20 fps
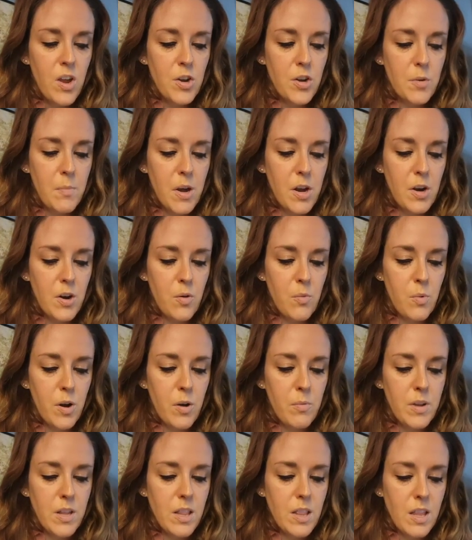No matter
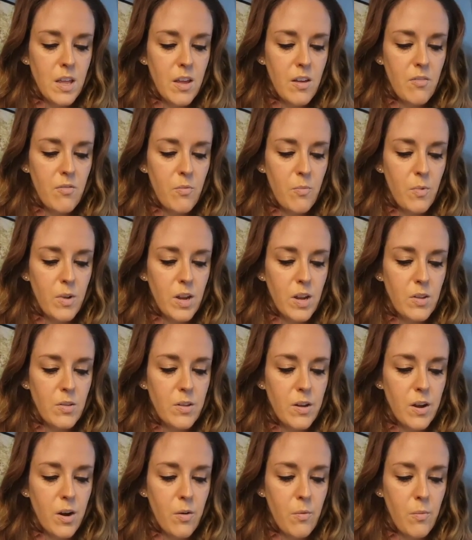where we live, we can
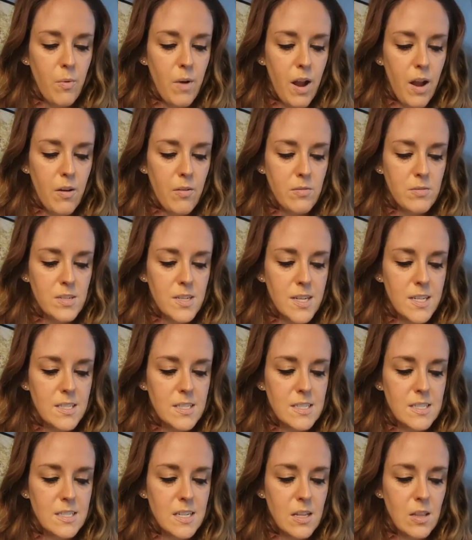look around and
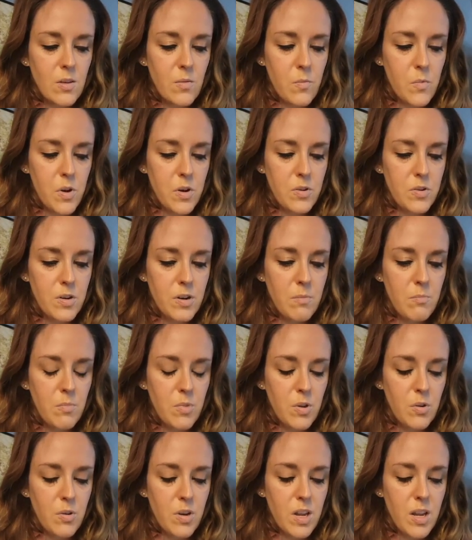see the wonder and
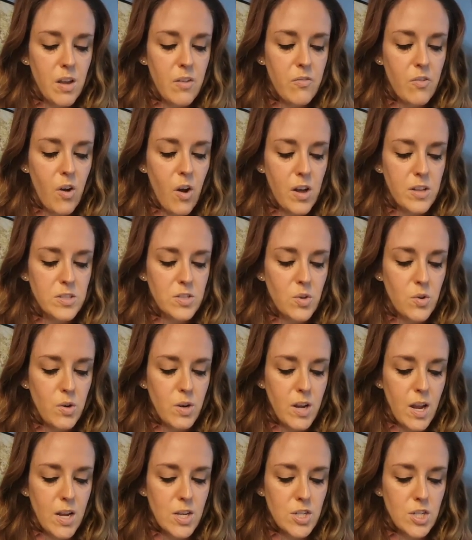beauty of God's
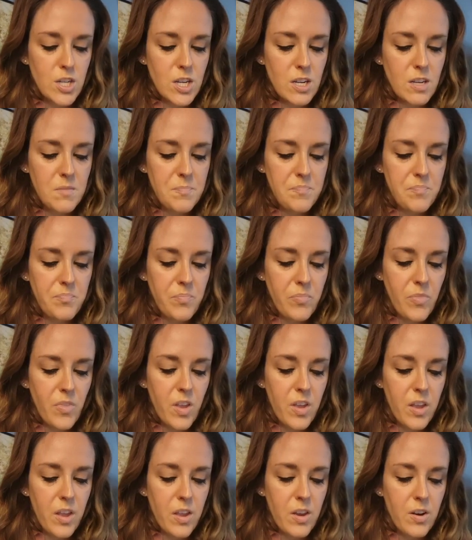creation.
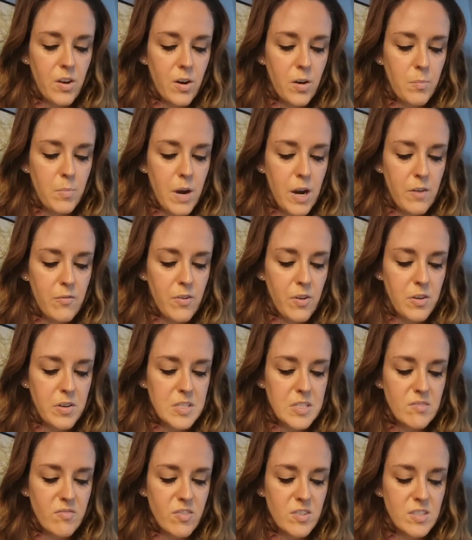And our prayer
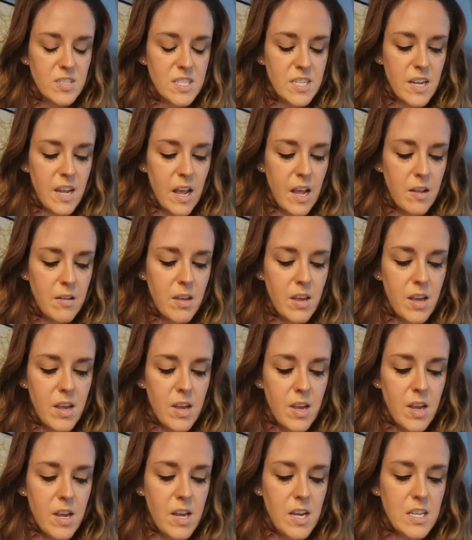focus for today
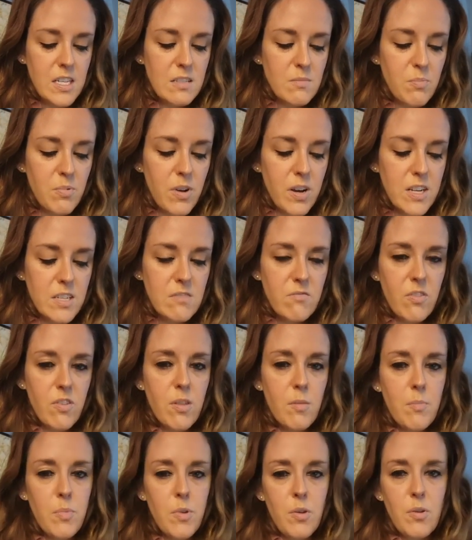is praise for
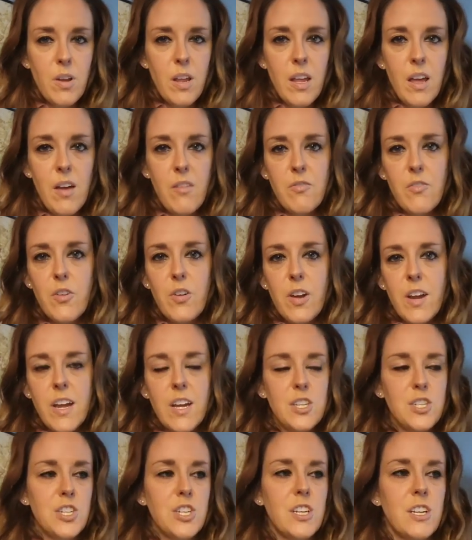the beauty of
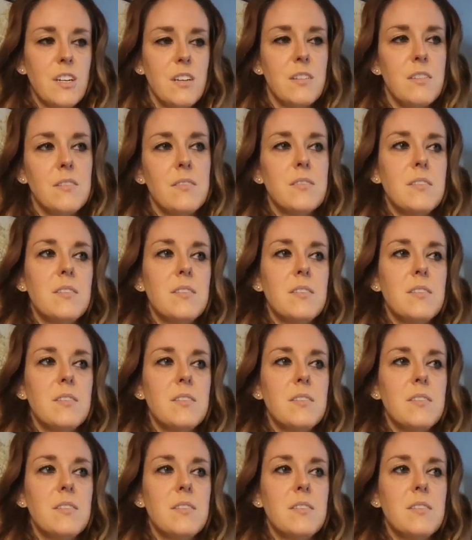creation.